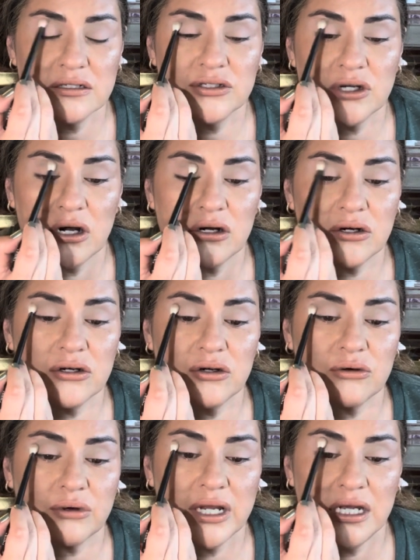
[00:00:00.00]
darker
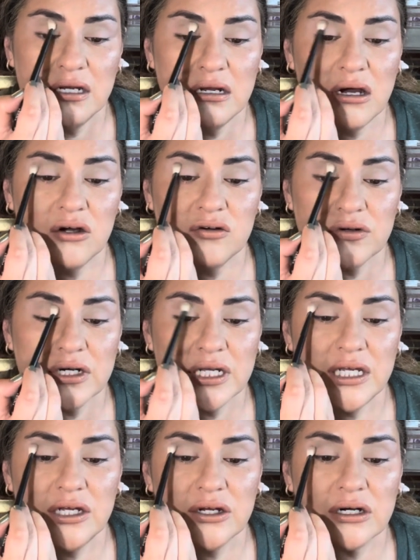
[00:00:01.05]
green over
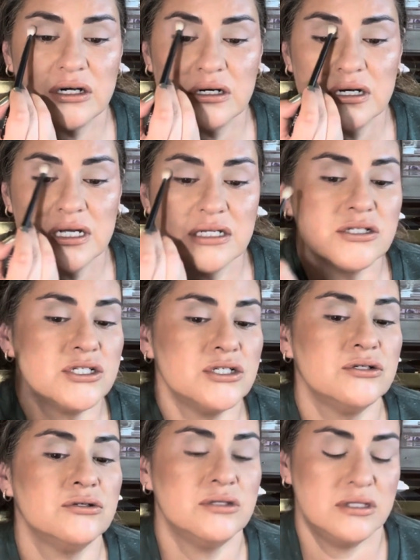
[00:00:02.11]
here
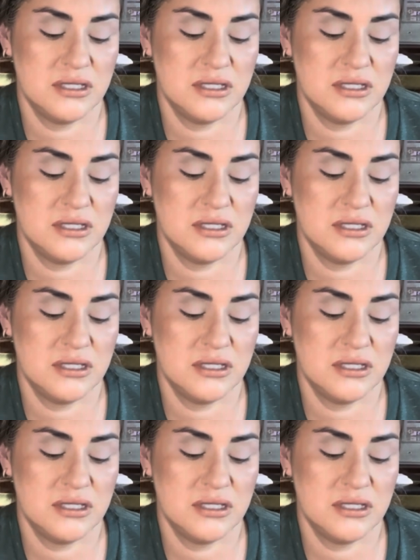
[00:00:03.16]
into